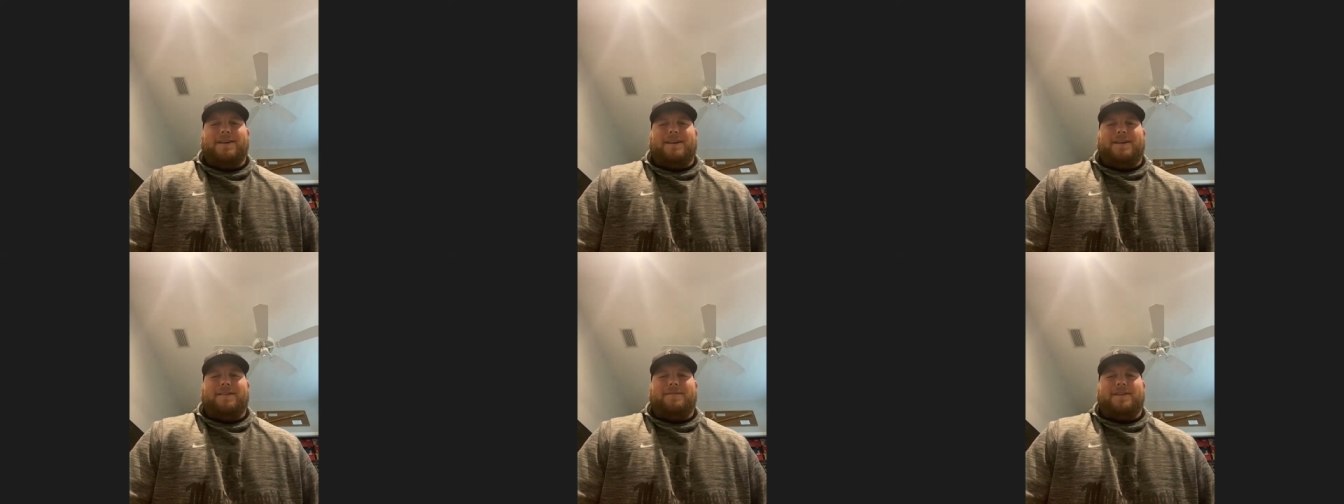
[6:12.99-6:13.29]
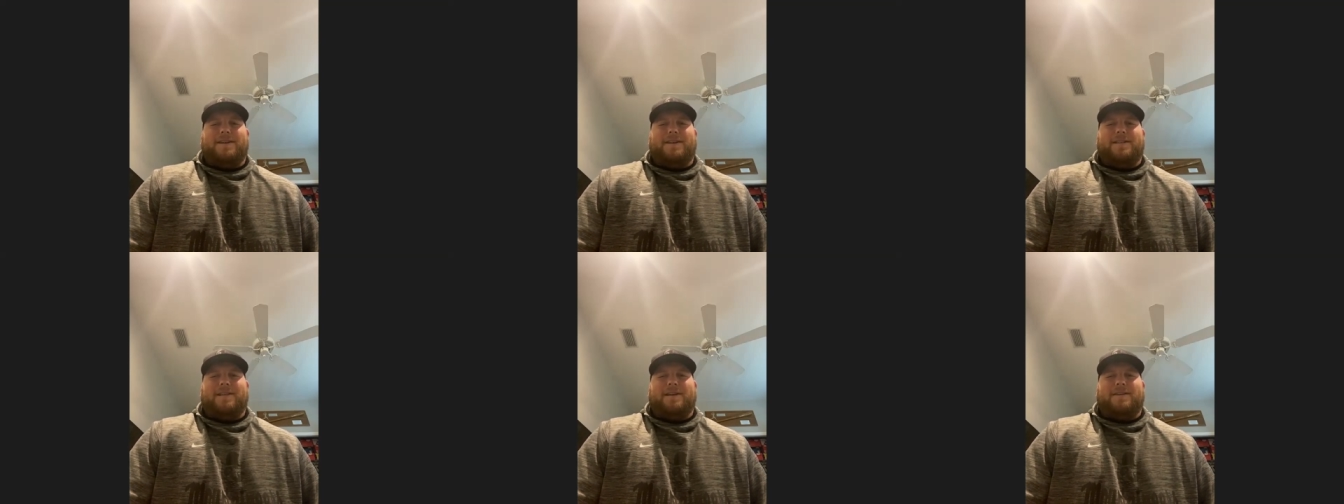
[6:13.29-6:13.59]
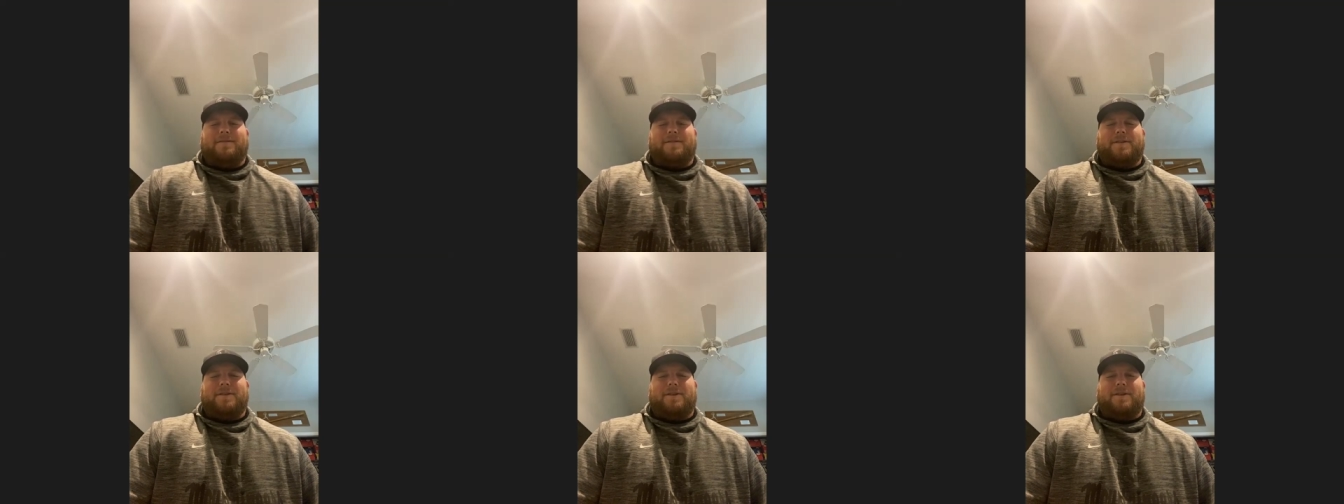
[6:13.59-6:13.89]
Even at
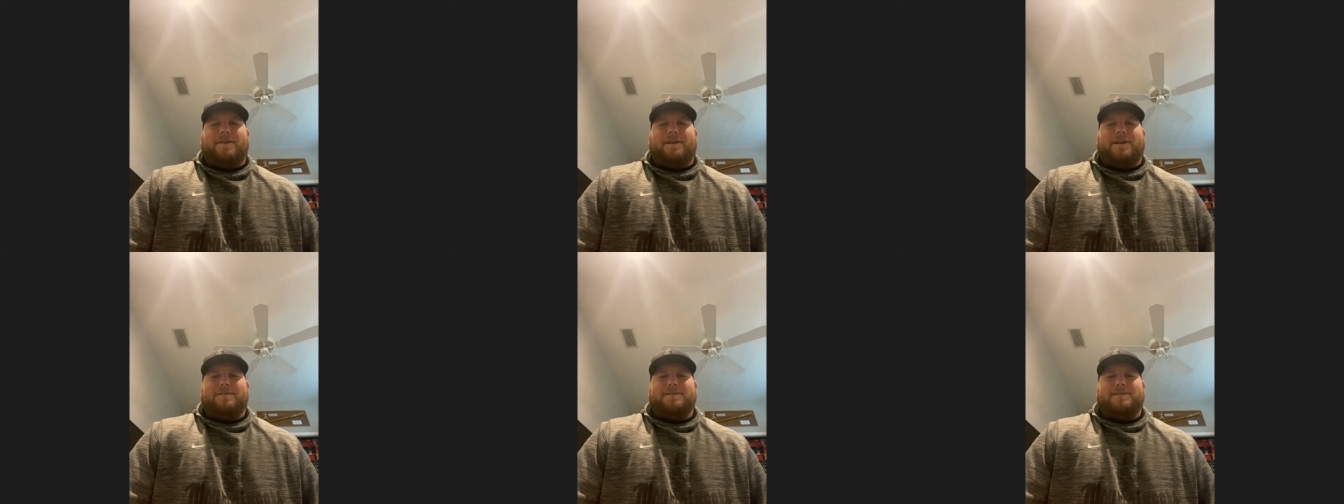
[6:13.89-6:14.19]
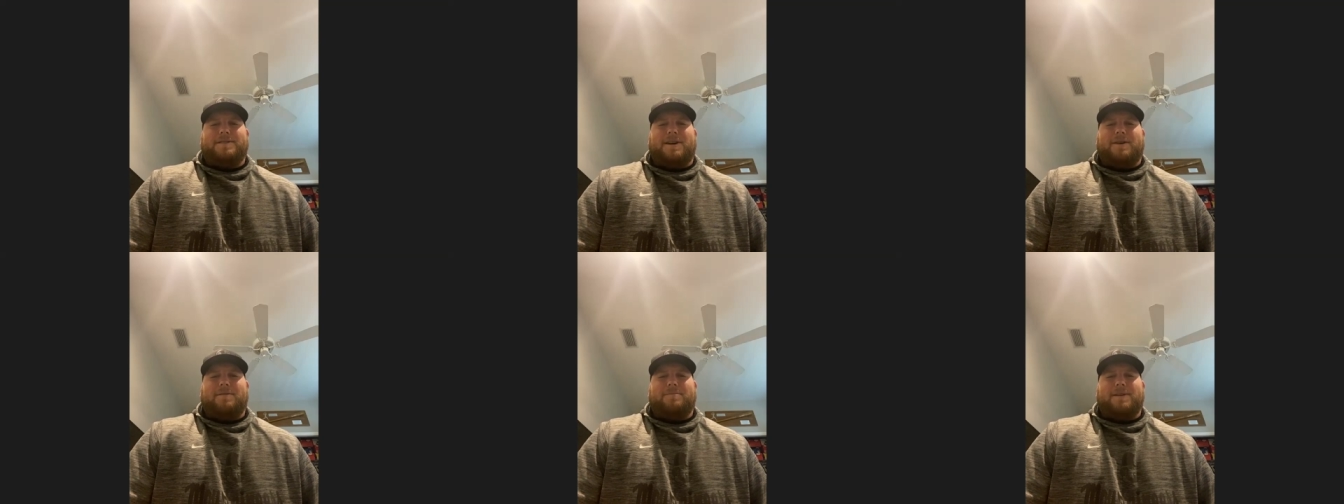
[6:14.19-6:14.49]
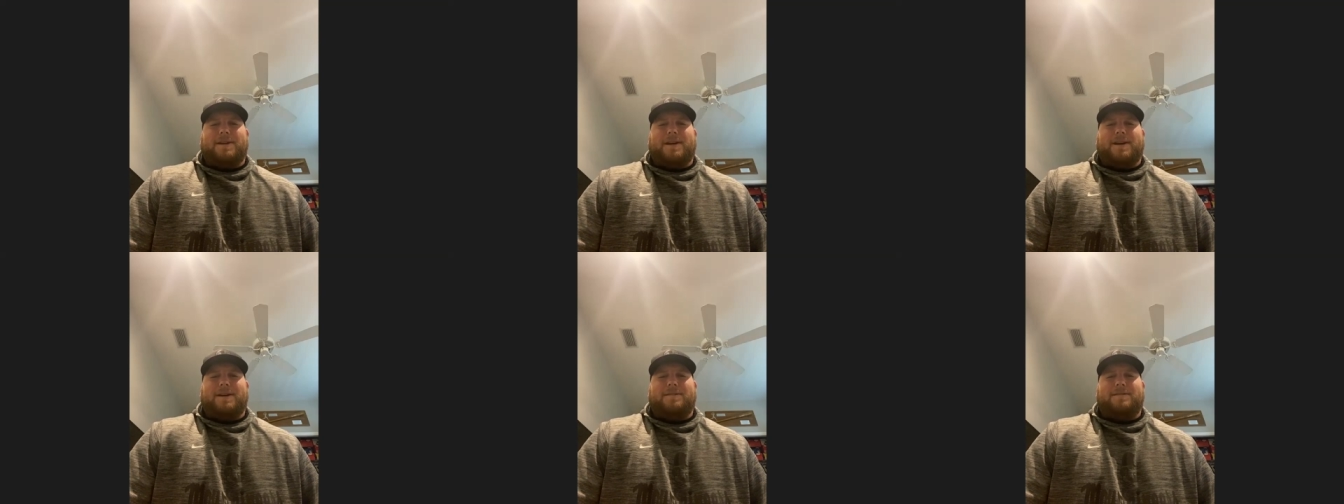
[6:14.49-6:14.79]
left guard, I was
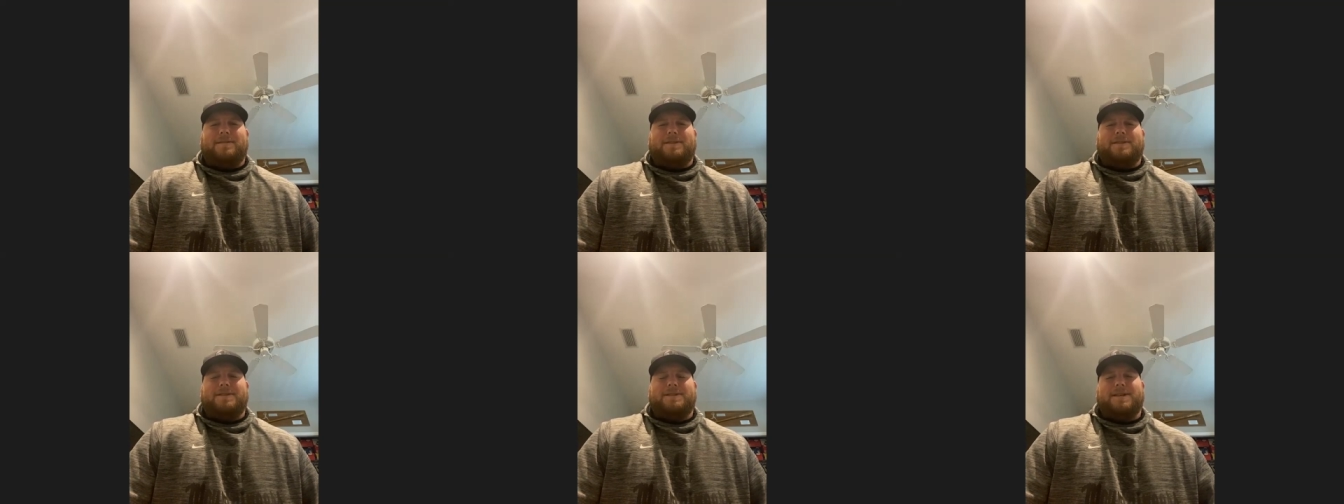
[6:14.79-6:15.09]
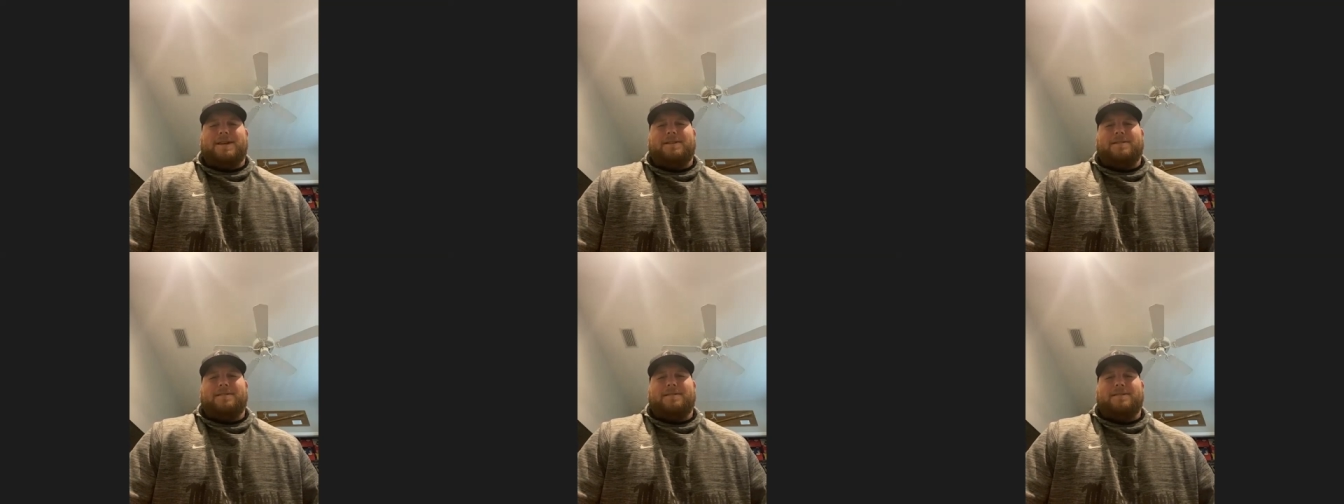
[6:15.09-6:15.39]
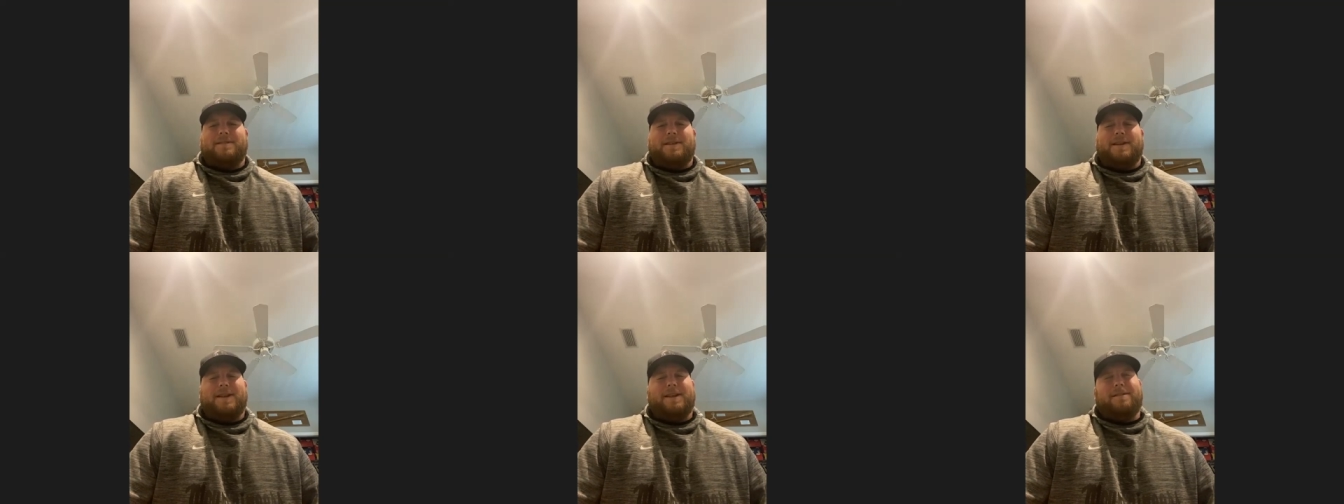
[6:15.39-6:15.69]
helping out the
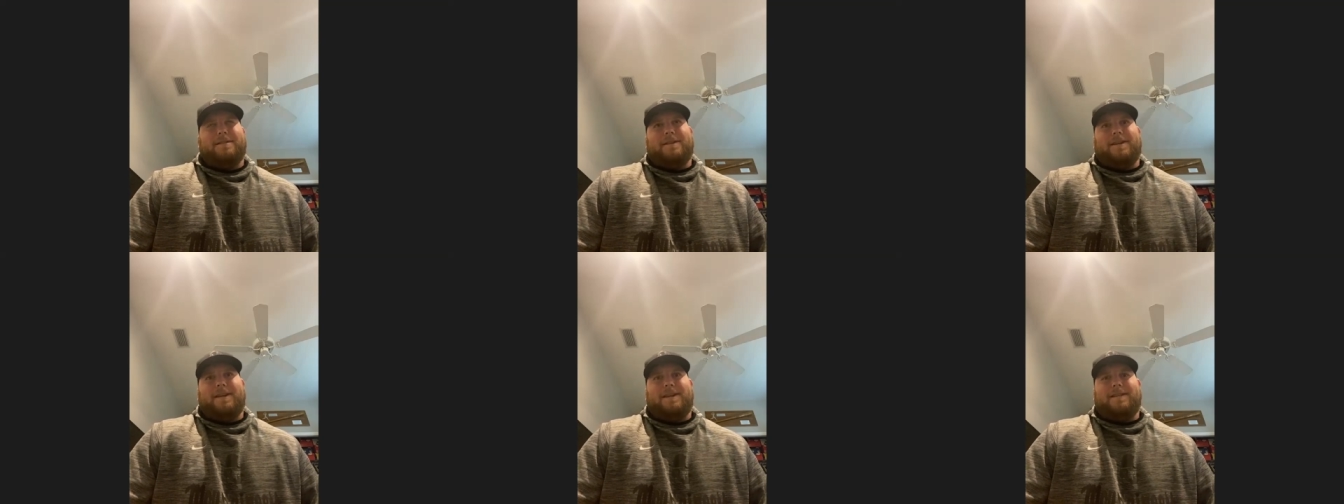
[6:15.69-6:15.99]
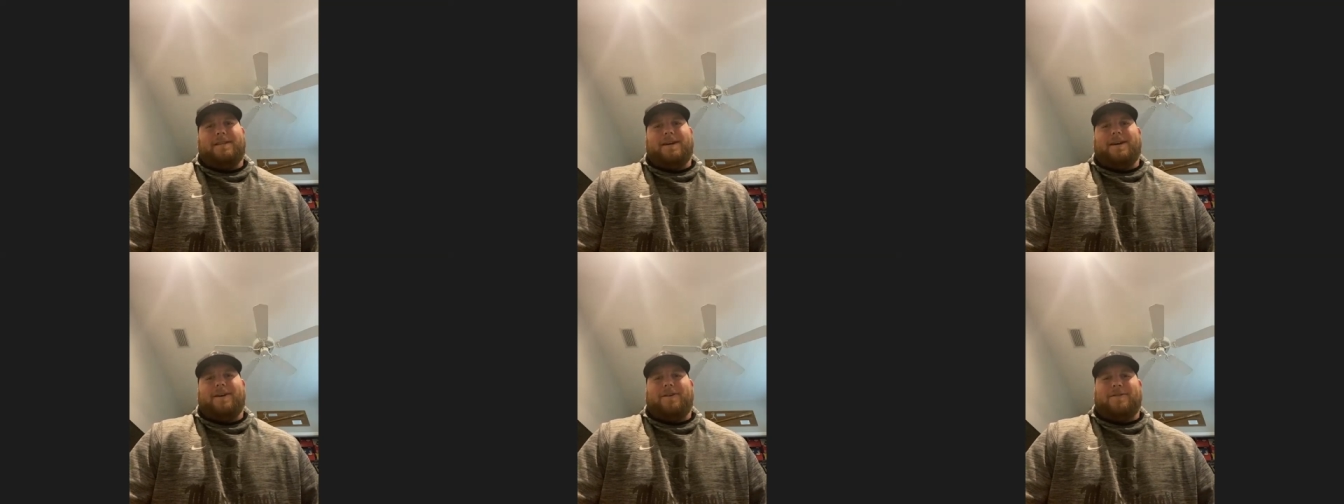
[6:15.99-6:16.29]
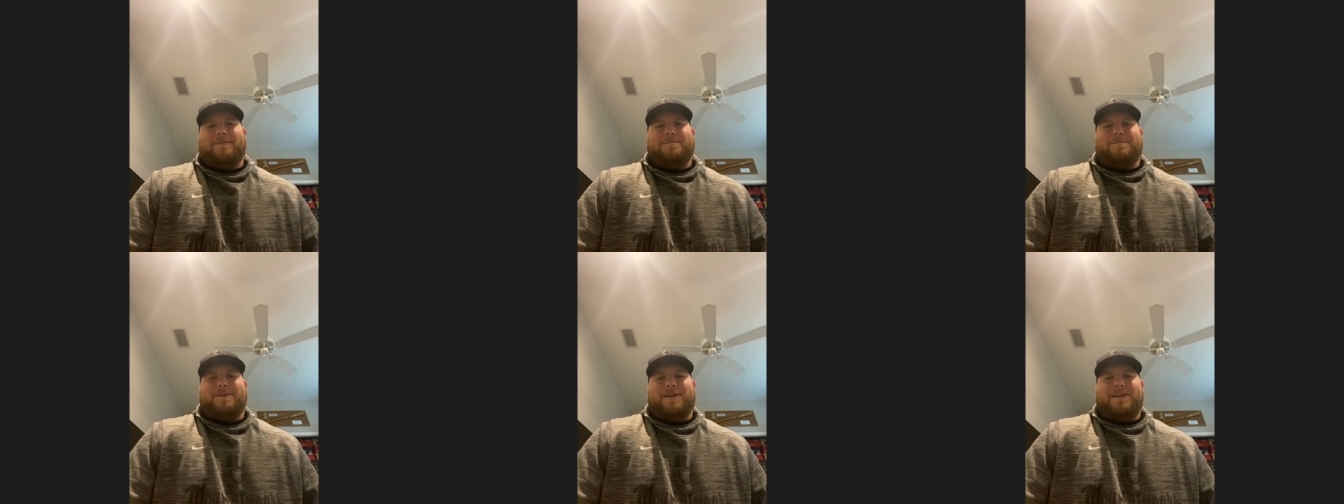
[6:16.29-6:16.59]
center. He didn't need the
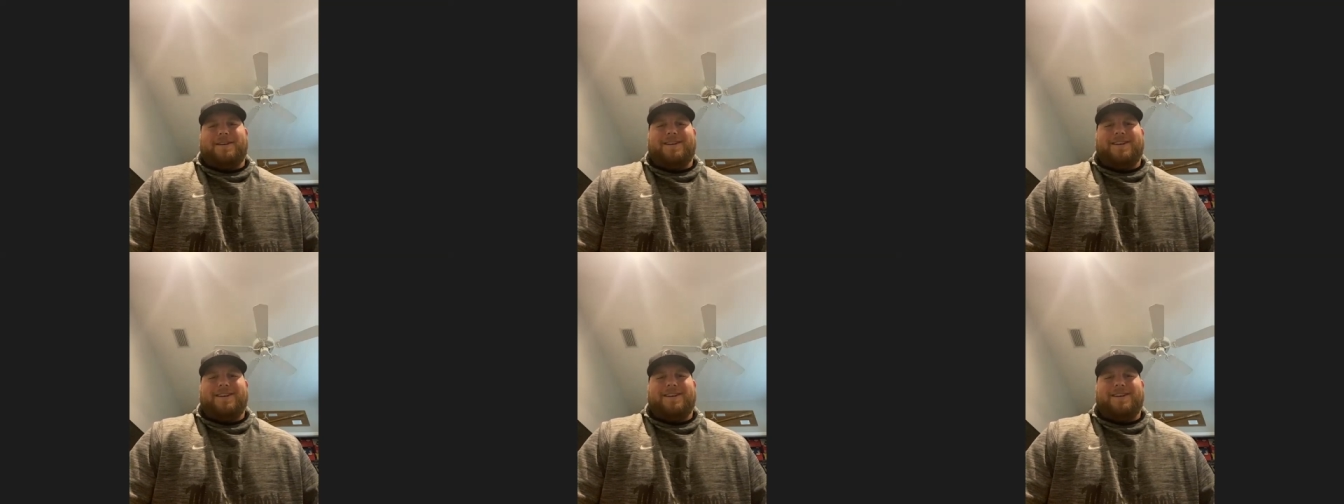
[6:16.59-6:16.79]
help, but